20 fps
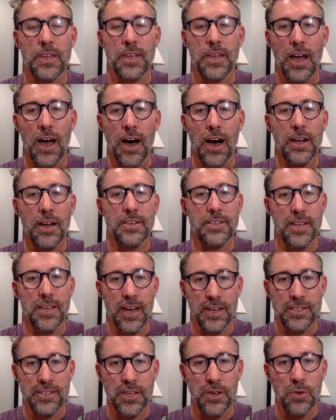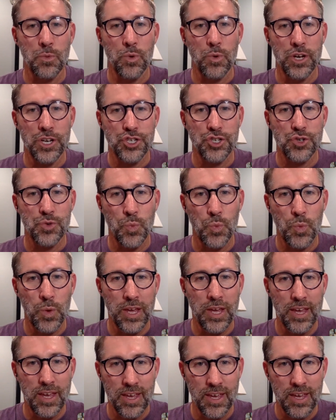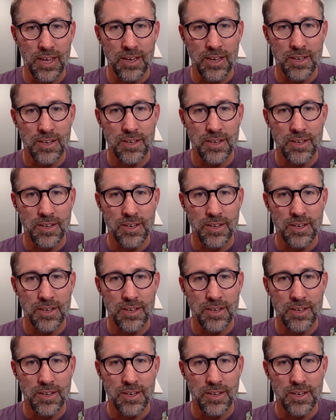context in which we